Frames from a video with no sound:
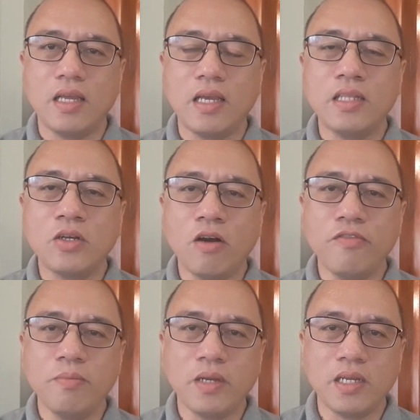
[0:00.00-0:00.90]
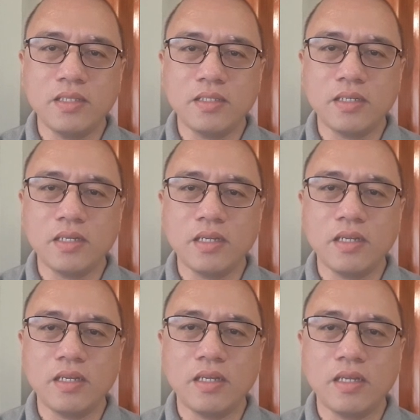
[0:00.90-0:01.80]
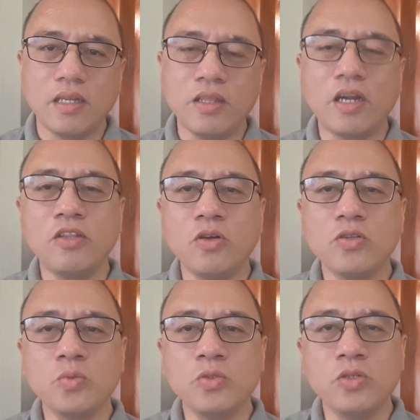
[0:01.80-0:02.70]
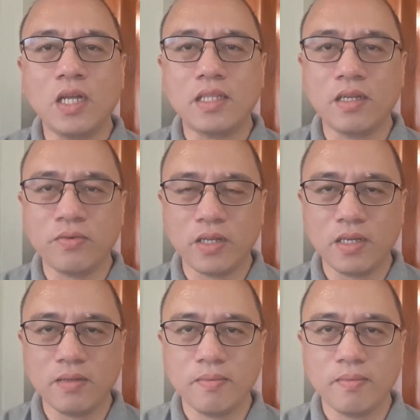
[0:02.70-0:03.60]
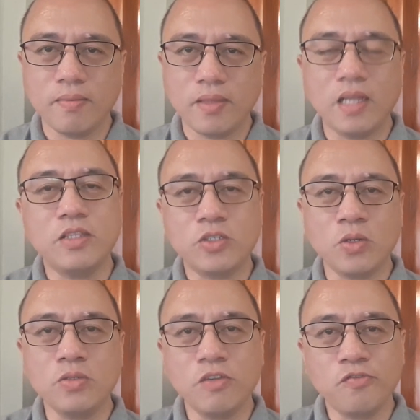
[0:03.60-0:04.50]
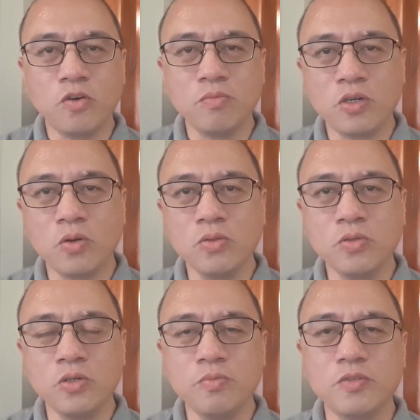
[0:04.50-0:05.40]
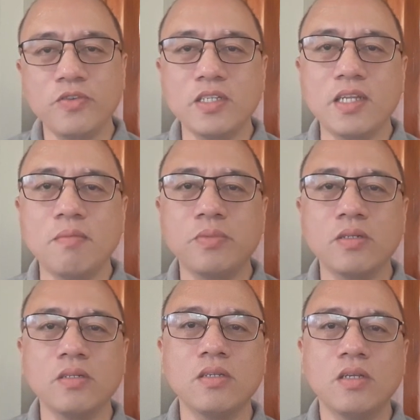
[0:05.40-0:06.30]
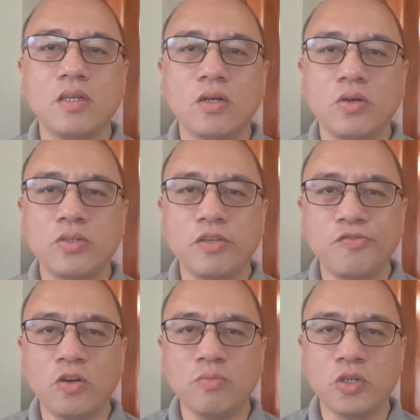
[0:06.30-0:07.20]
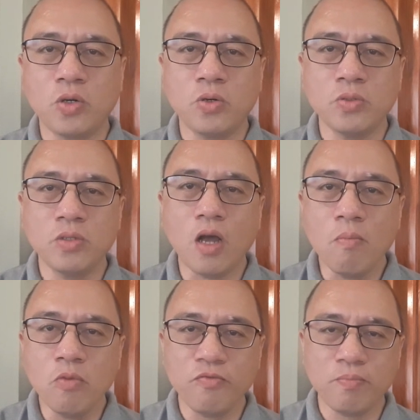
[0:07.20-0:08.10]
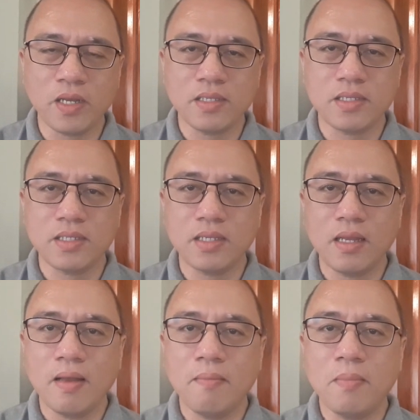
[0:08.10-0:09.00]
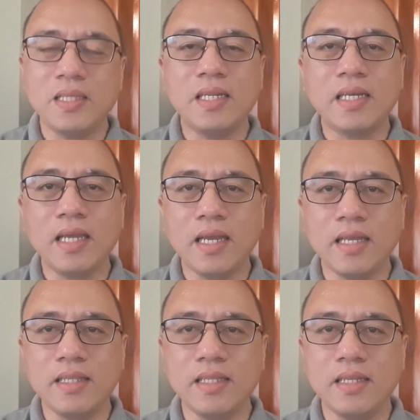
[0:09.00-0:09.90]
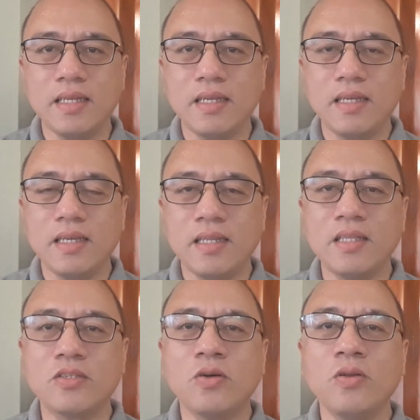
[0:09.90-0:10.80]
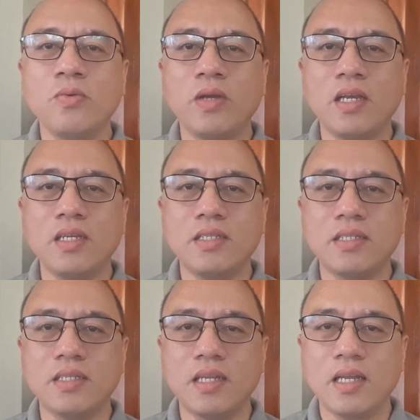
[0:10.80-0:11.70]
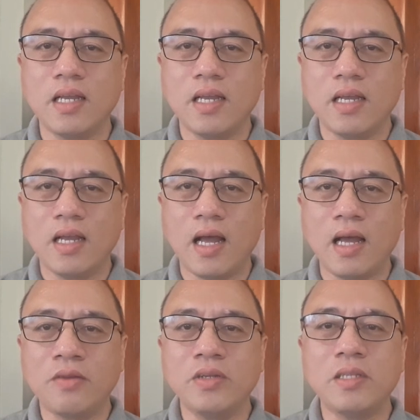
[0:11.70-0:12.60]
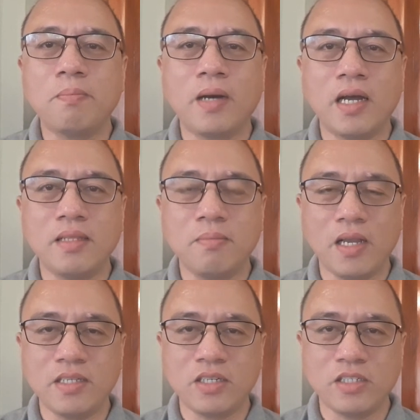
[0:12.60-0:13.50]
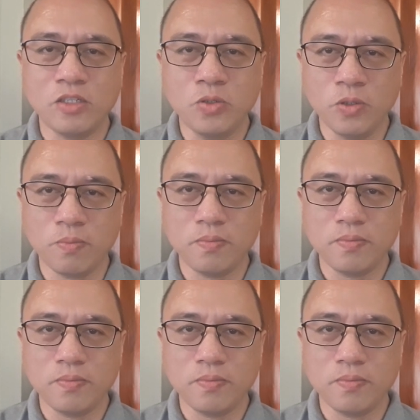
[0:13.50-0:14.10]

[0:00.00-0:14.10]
In a government, there are those who do not agree, and so they form their own groups, for example, or they form their own movements. But then again, it is always agreed upon by a certain group.